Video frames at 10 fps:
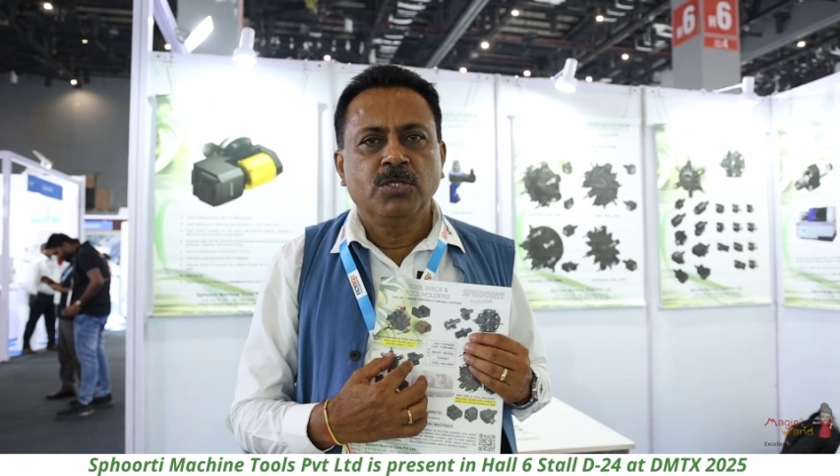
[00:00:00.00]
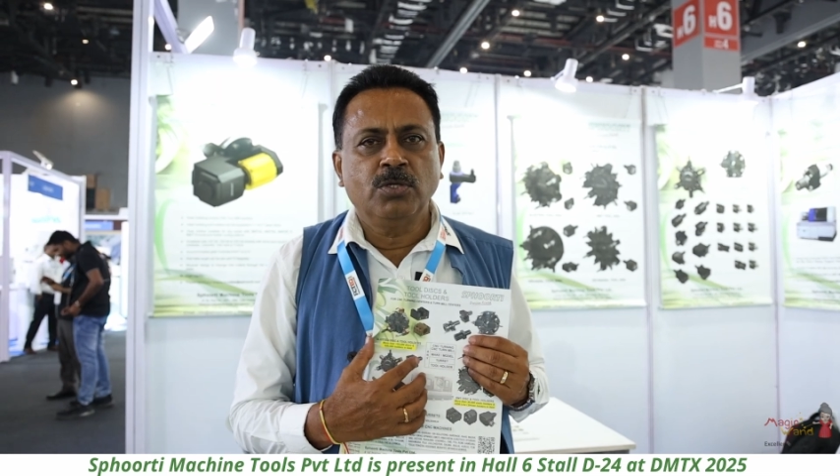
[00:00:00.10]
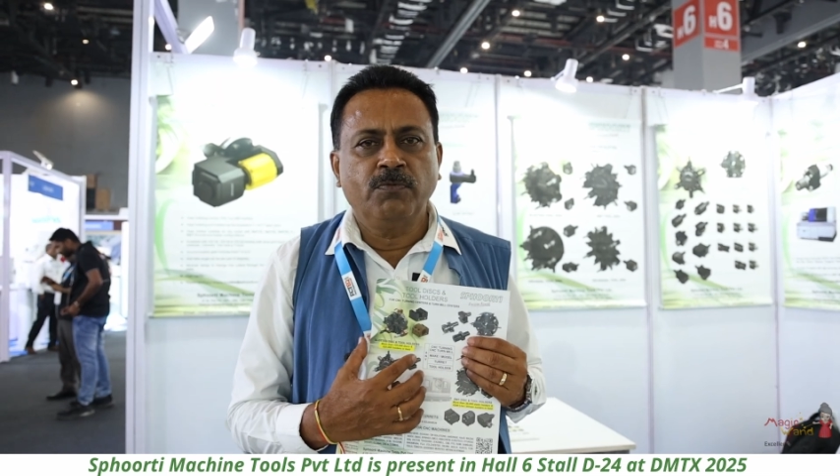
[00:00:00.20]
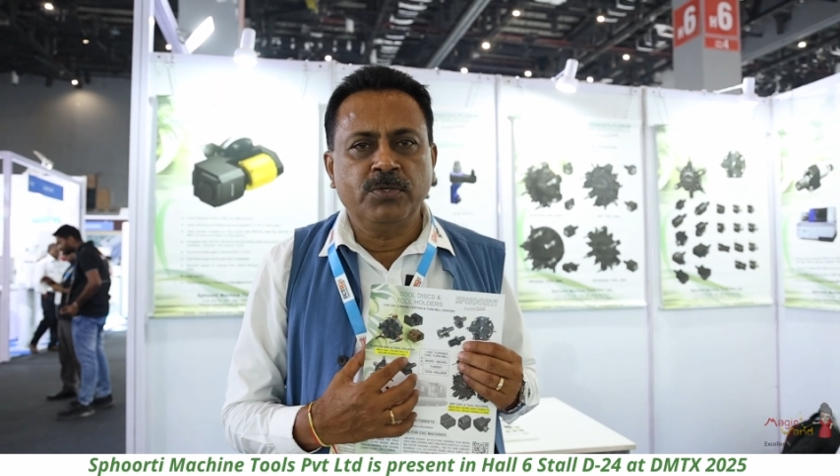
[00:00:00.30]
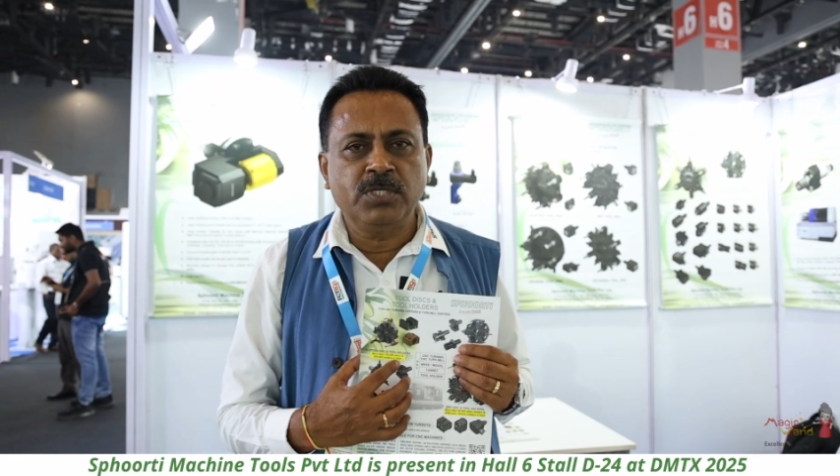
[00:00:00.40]

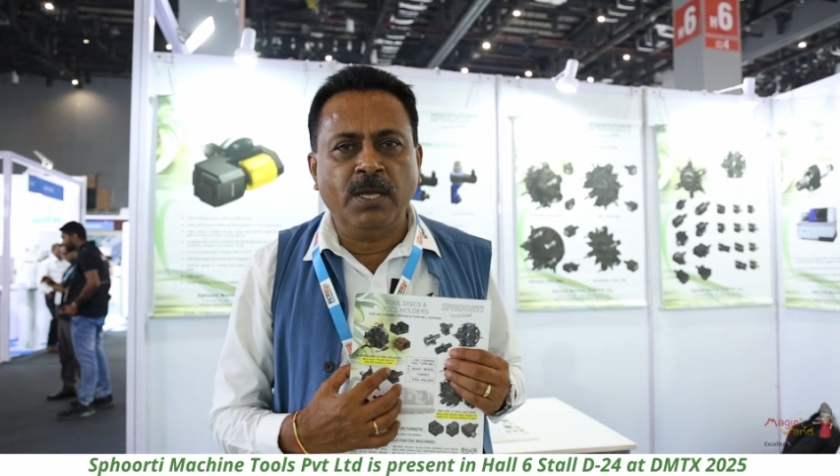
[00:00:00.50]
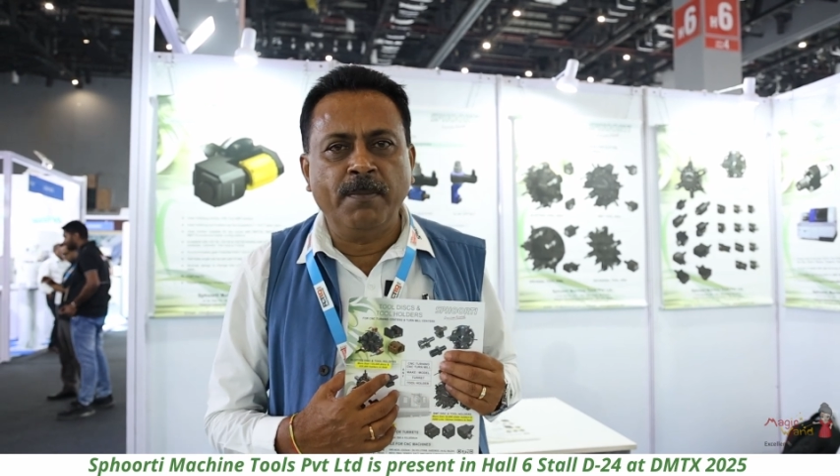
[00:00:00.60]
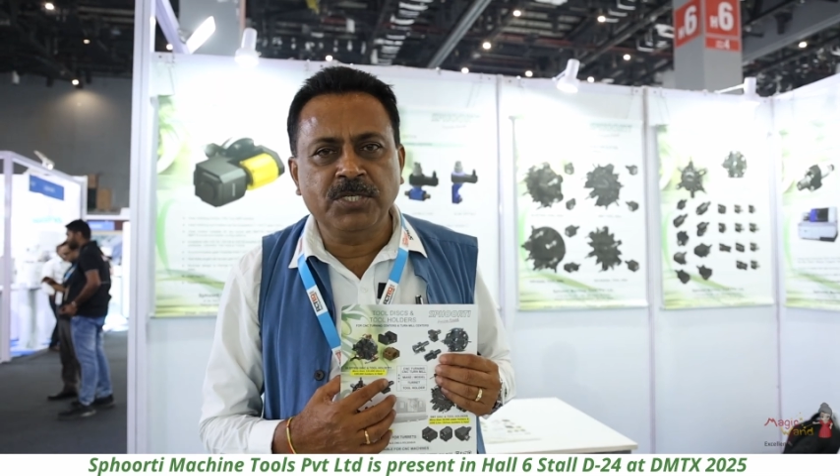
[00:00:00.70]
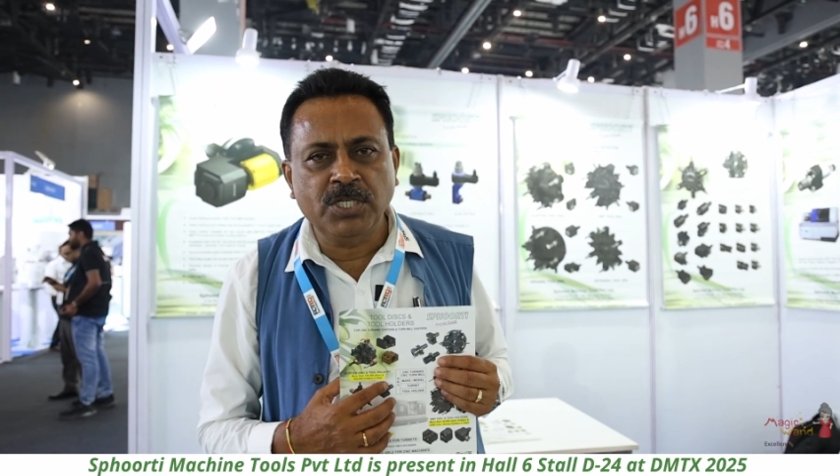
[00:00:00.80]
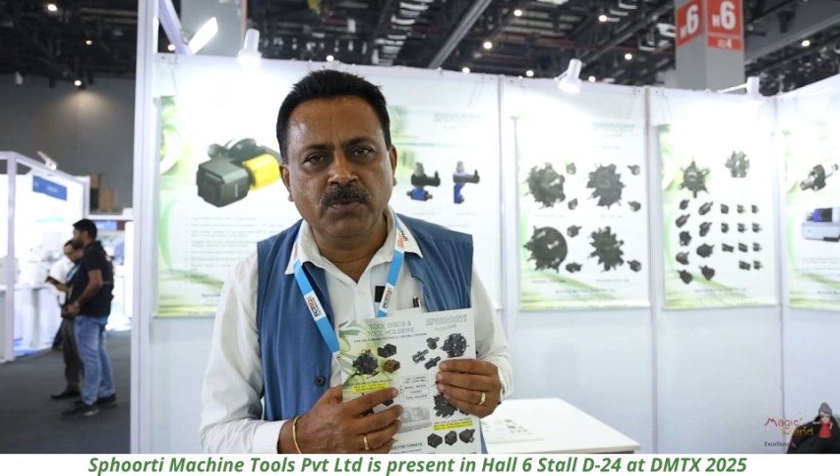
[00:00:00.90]
So if you see a
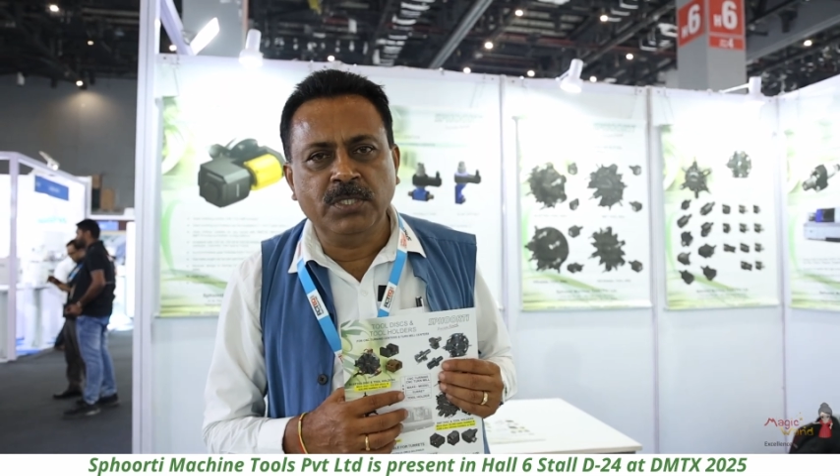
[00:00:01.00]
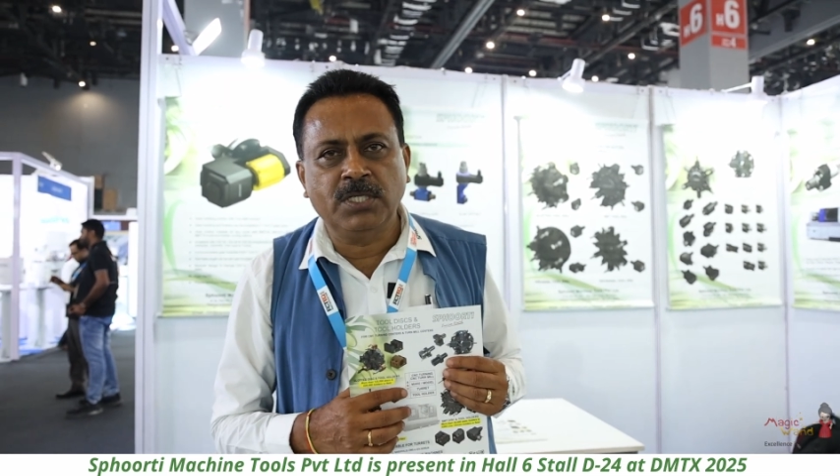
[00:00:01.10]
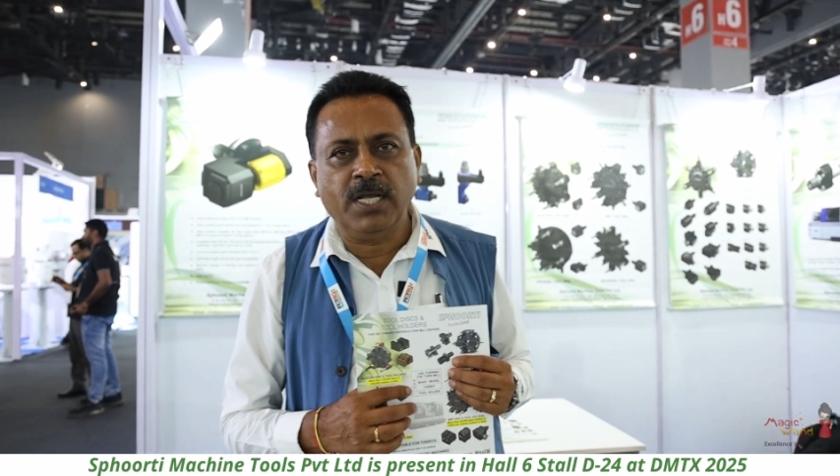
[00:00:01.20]
machine with